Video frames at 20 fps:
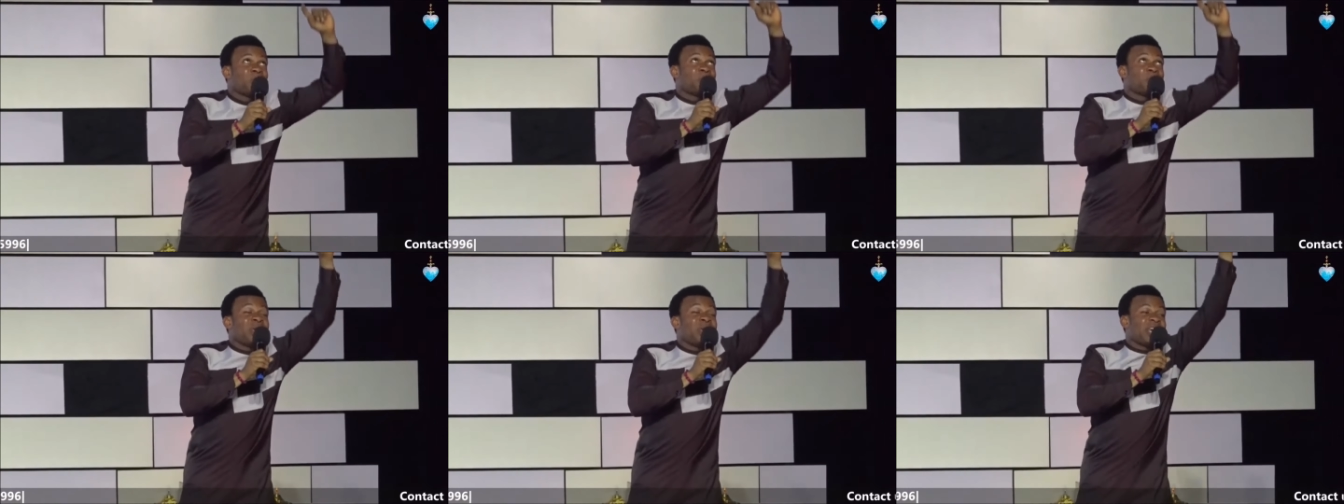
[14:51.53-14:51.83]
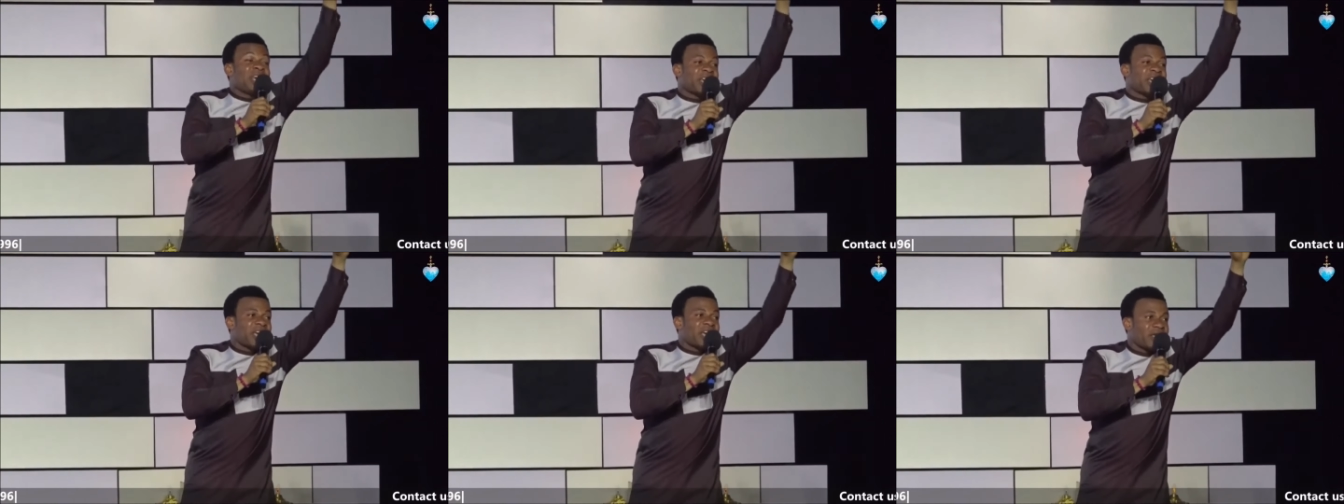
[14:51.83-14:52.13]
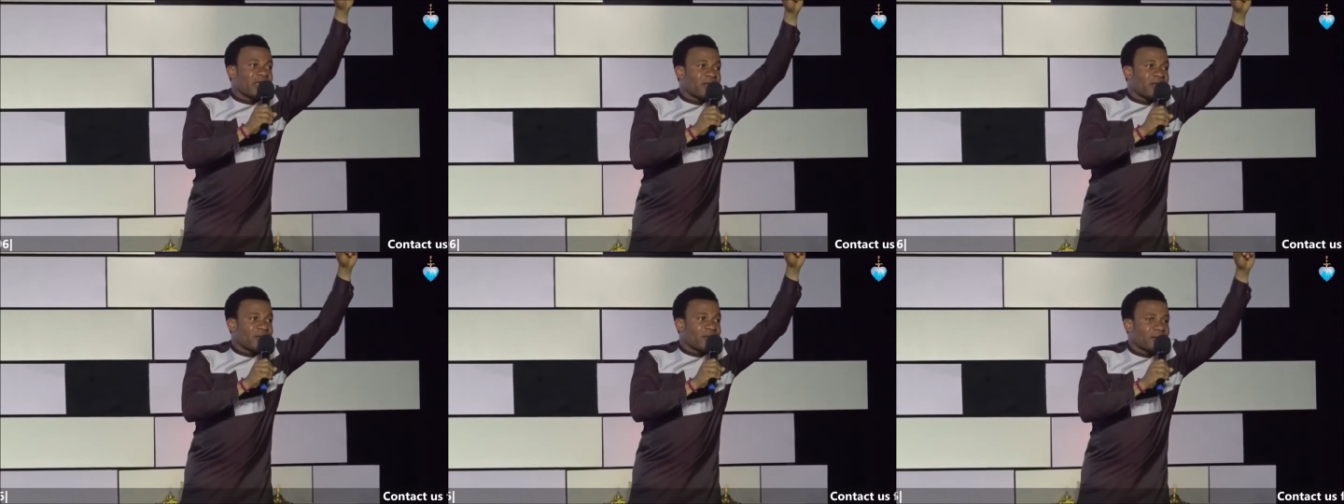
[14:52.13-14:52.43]
peak,
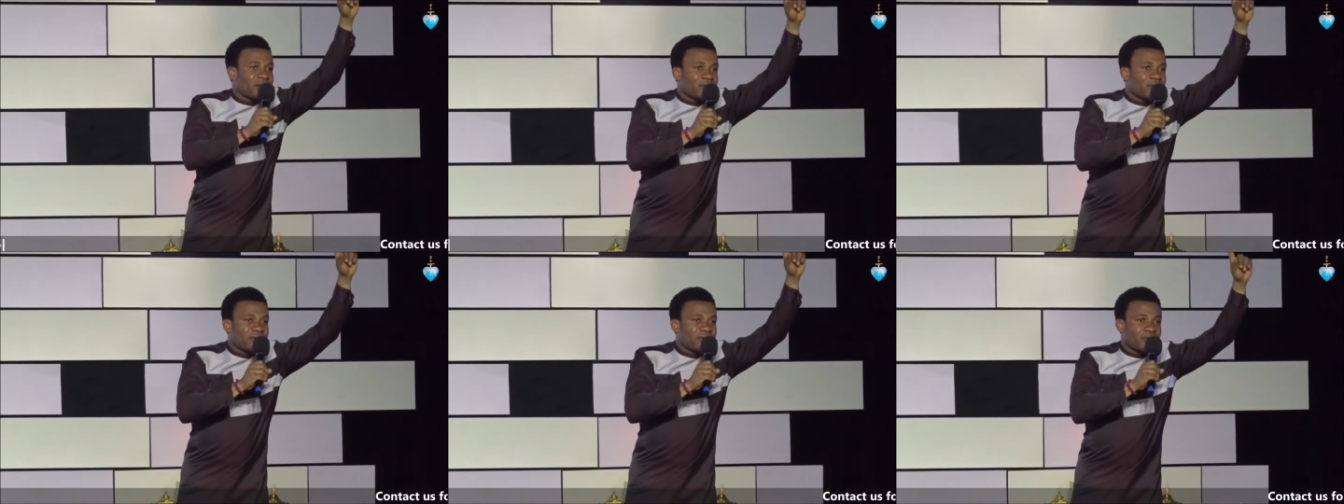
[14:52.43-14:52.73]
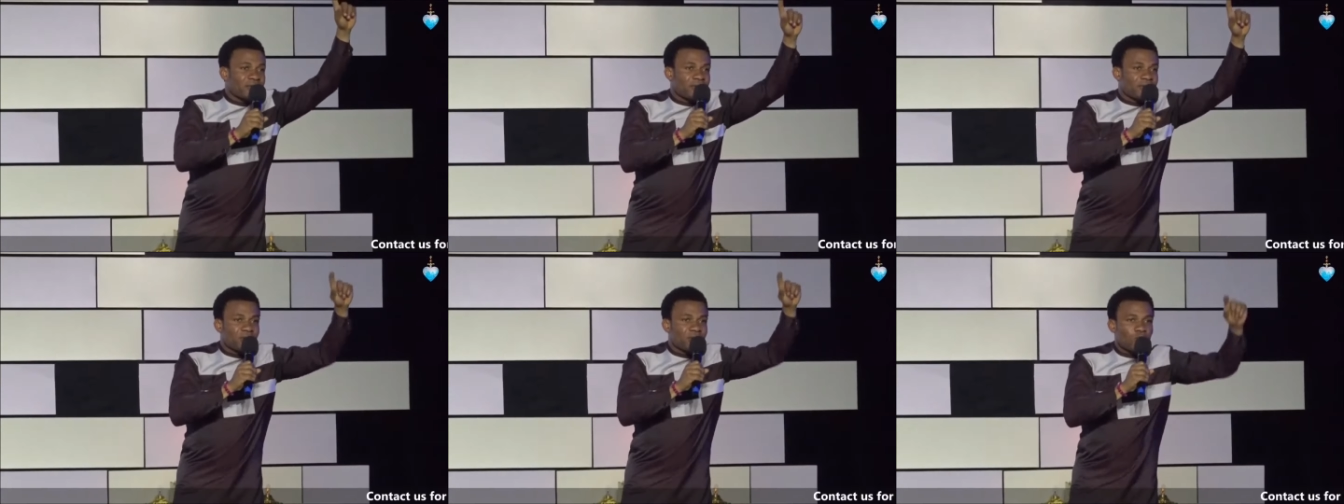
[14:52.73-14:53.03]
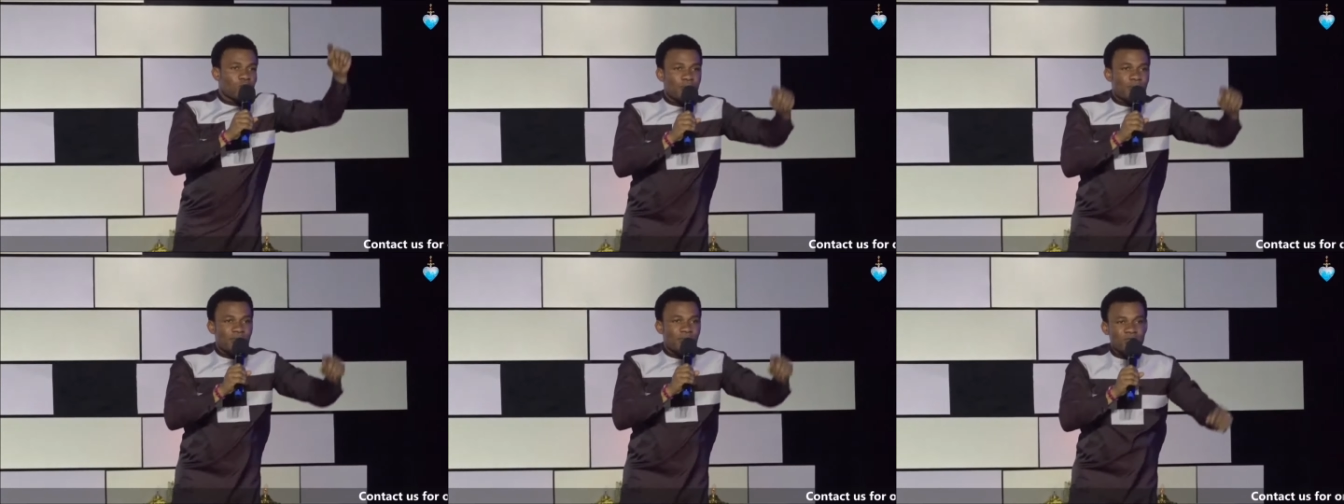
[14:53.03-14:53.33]

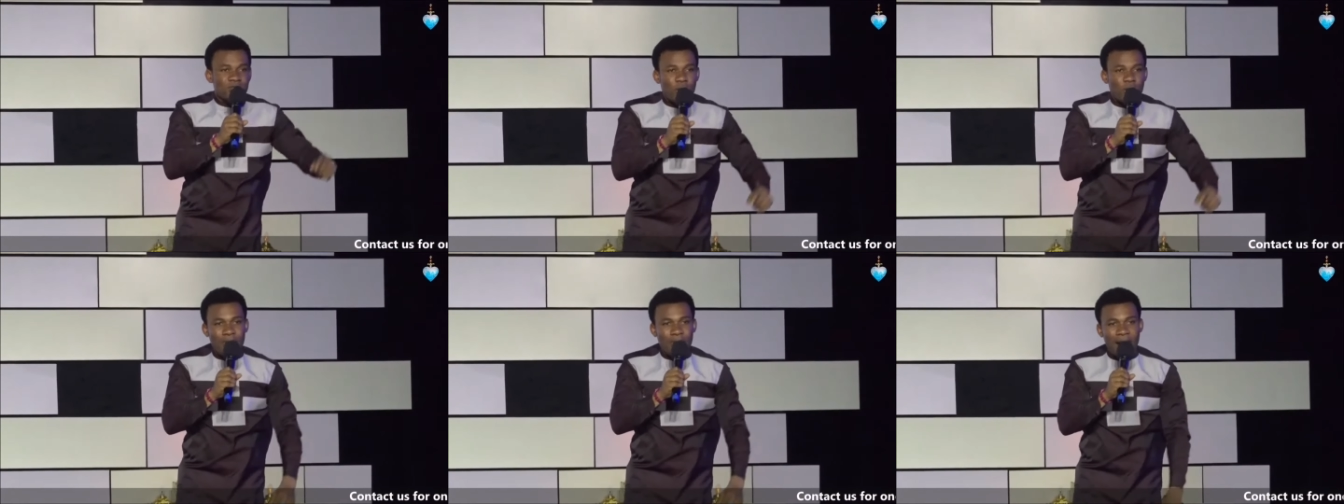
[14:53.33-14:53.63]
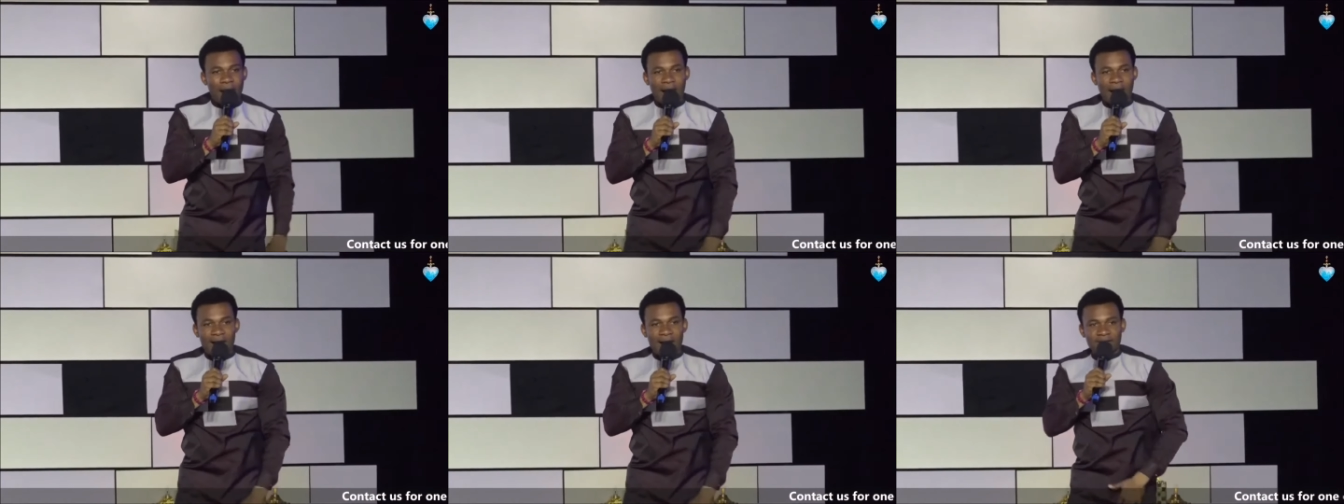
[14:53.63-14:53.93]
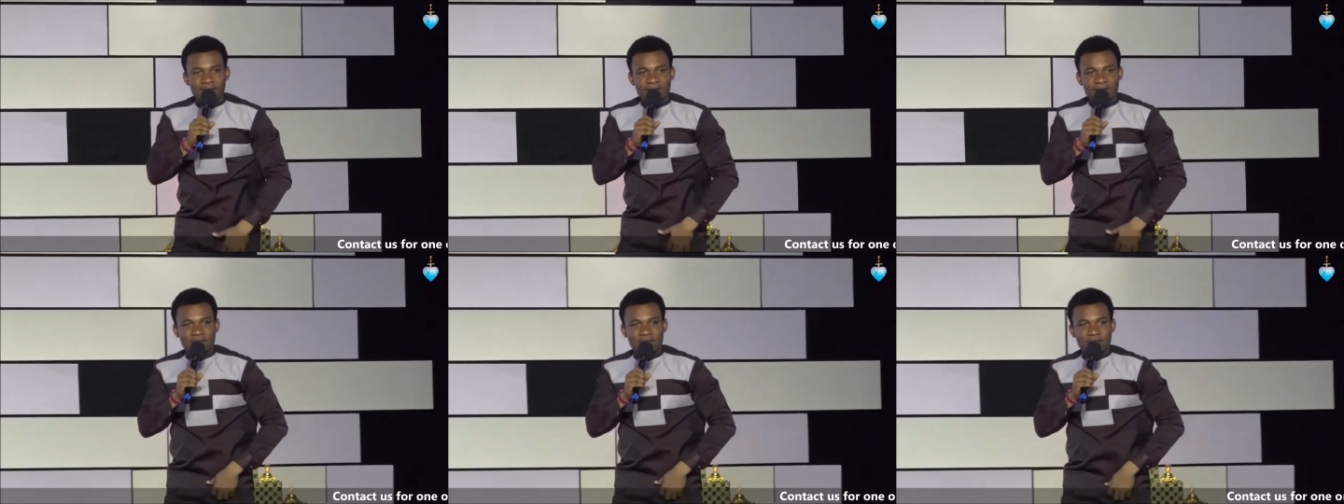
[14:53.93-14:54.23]
you will be
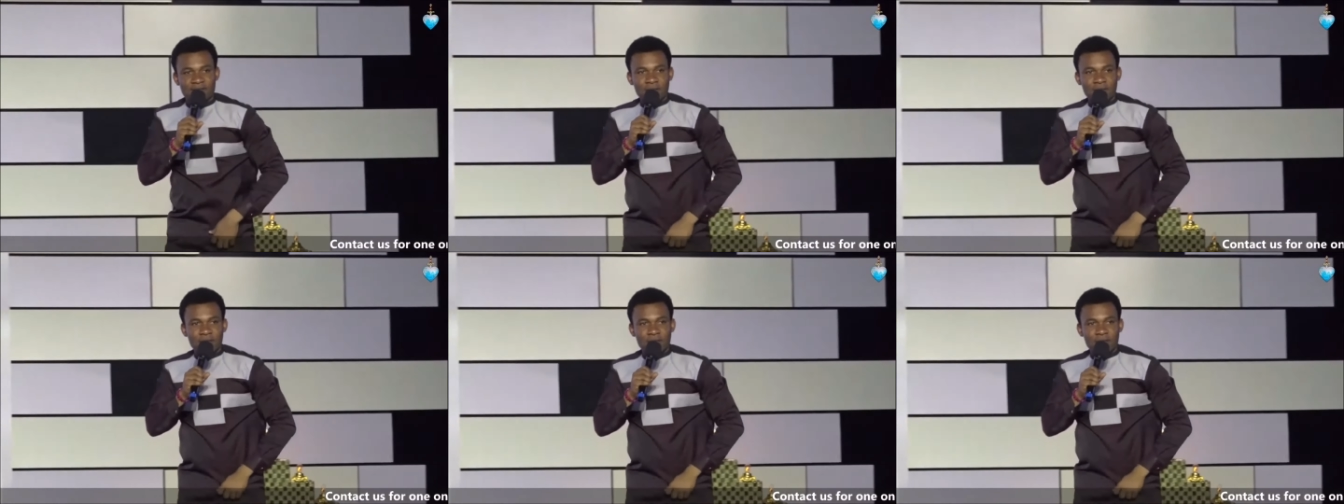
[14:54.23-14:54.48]
surprised.